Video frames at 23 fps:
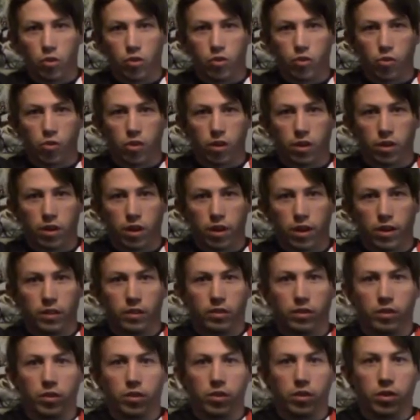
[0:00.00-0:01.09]

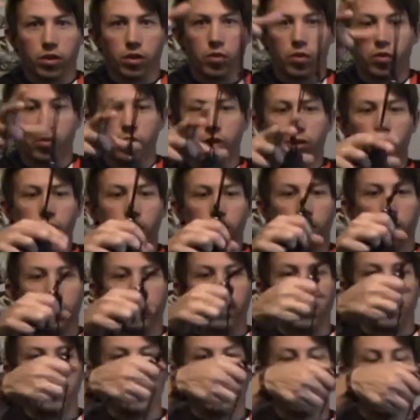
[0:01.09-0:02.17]
Joy-Cons you can hold
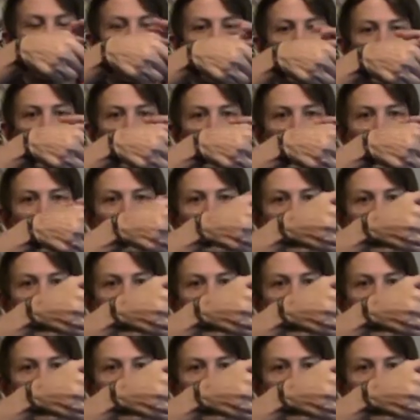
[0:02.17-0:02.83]
in each